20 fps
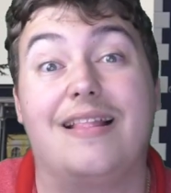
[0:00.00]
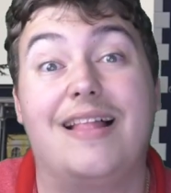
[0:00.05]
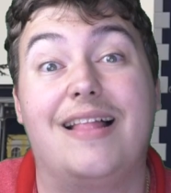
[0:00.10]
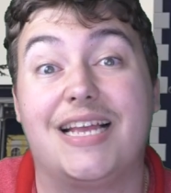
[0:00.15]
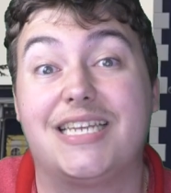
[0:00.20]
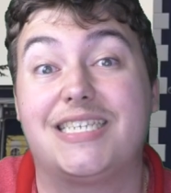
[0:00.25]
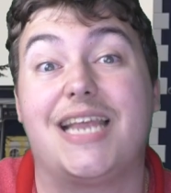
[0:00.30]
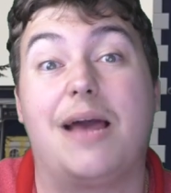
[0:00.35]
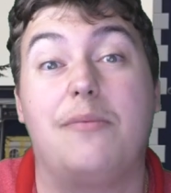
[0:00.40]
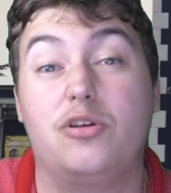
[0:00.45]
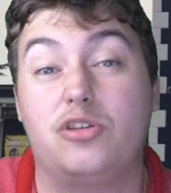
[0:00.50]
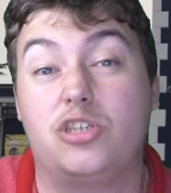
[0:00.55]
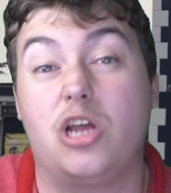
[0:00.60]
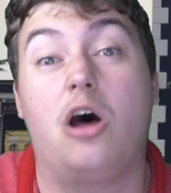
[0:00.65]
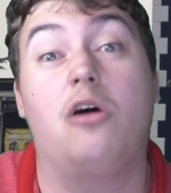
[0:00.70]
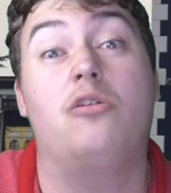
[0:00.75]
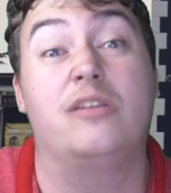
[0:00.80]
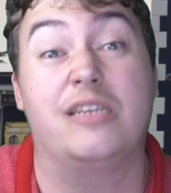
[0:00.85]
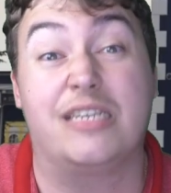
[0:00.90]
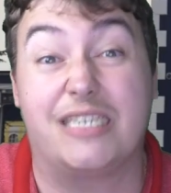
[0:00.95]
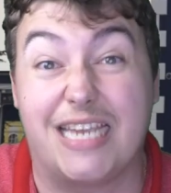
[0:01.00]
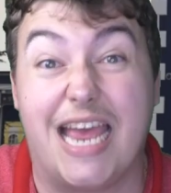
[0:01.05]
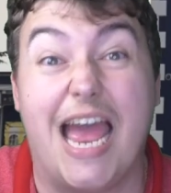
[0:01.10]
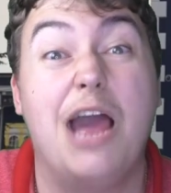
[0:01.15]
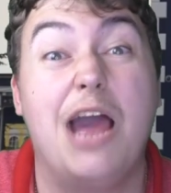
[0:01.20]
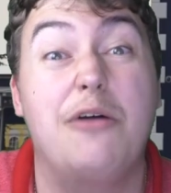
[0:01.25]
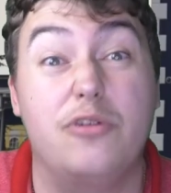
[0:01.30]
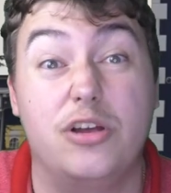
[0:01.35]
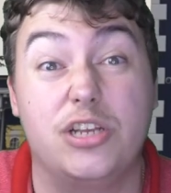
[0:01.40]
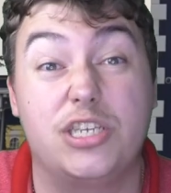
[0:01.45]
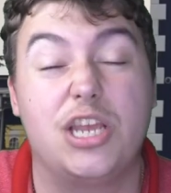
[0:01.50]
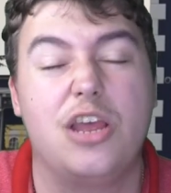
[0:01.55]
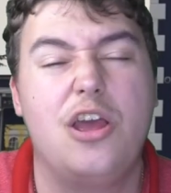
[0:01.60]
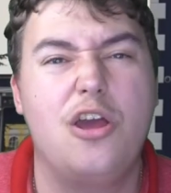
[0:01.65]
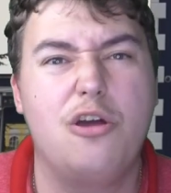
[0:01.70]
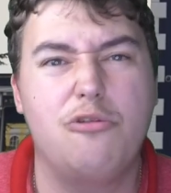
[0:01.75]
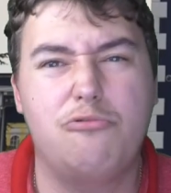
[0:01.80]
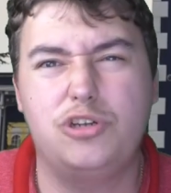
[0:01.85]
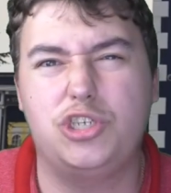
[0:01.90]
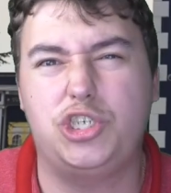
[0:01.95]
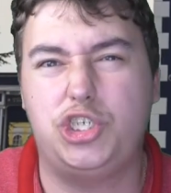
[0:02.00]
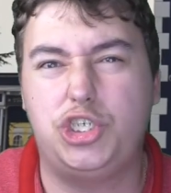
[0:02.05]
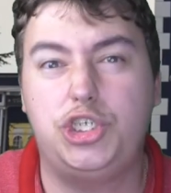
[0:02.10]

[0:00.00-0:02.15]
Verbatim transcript: The last time I was at Alton Towers was